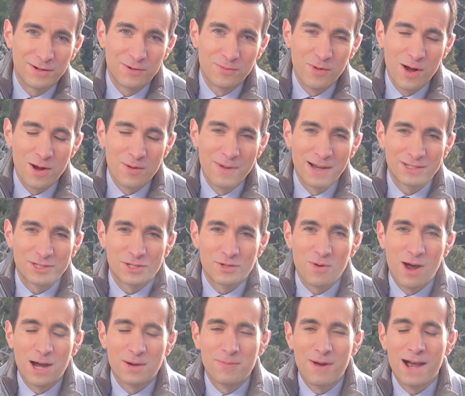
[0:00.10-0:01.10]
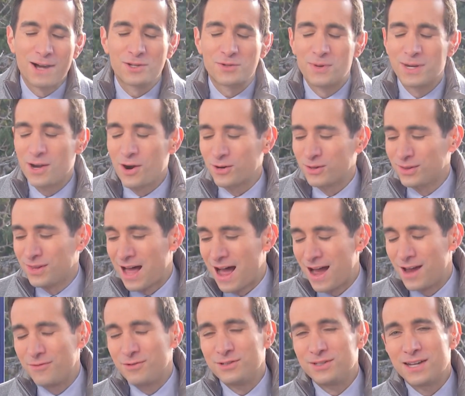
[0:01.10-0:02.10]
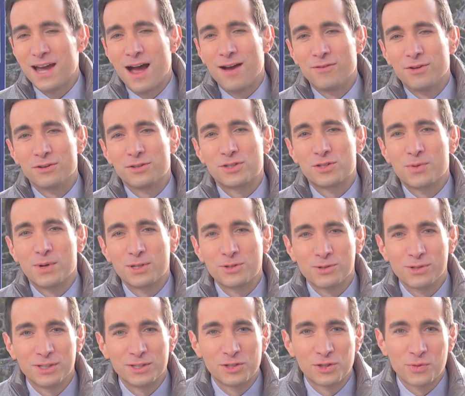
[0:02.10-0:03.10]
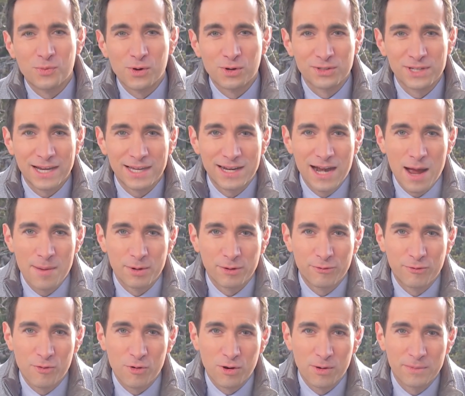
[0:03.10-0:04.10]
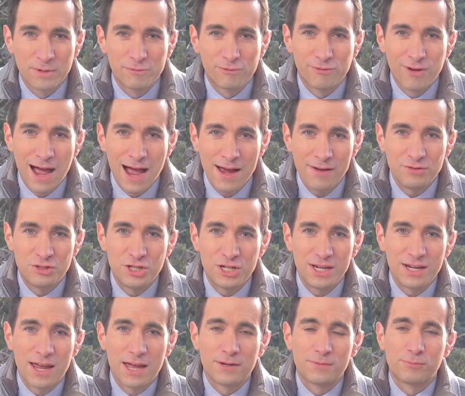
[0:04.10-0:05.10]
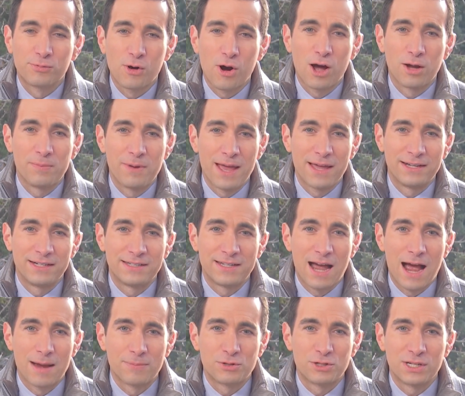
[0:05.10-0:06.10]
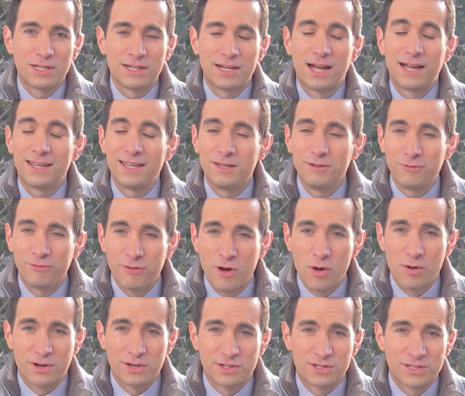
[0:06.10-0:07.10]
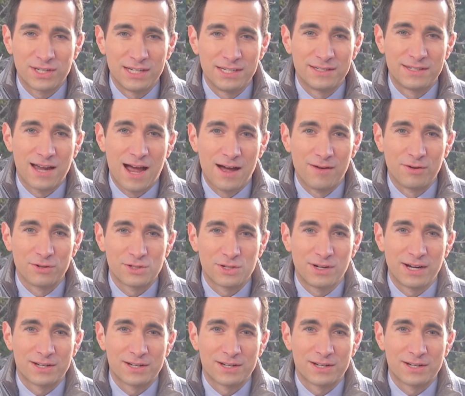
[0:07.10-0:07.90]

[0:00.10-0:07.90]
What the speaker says: Welcome back to Squawk Box. We are live in Davos, Switzerland at the World Economic Forum, and 5G and broadband adoption in focus in Davos.